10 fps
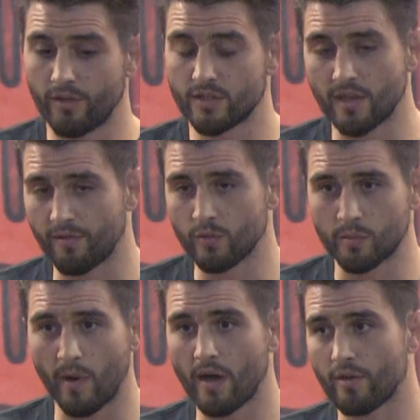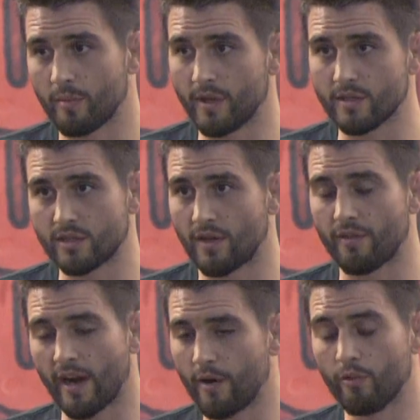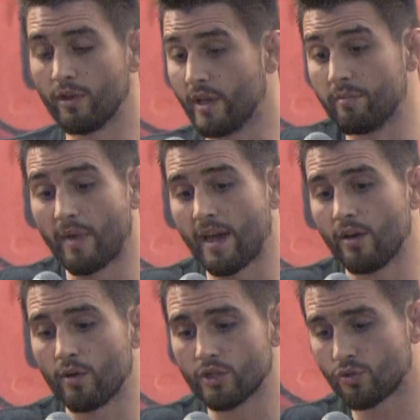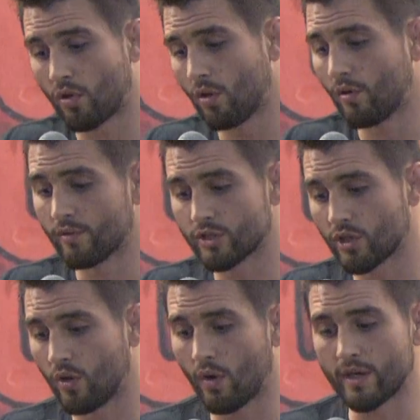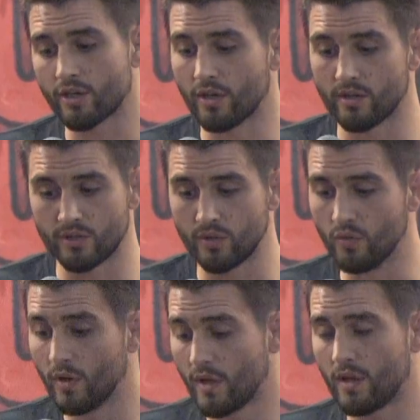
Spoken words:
stuff that was bothering me and stuff that I really had no control over. So I turned to